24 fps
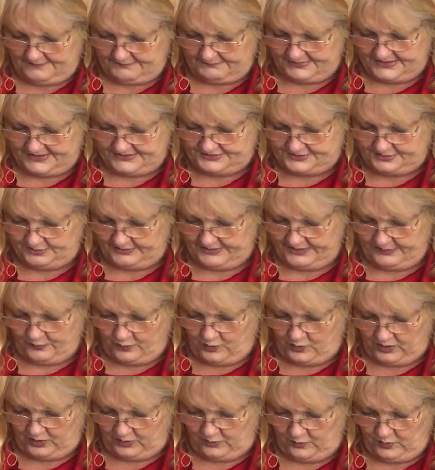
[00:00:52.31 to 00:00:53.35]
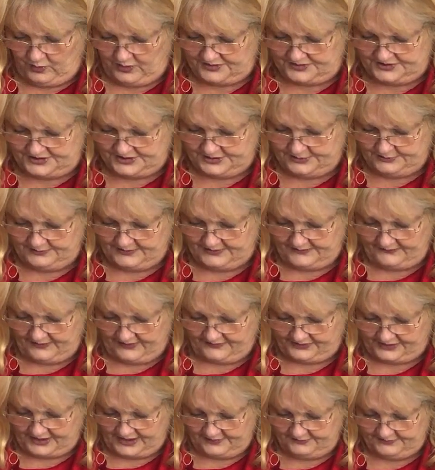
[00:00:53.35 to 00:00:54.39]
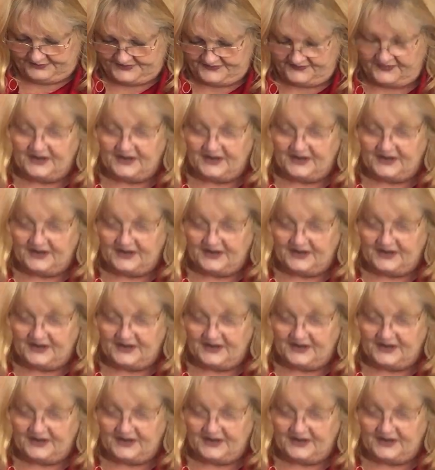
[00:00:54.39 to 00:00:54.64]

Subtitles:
But during World War II, I thought it was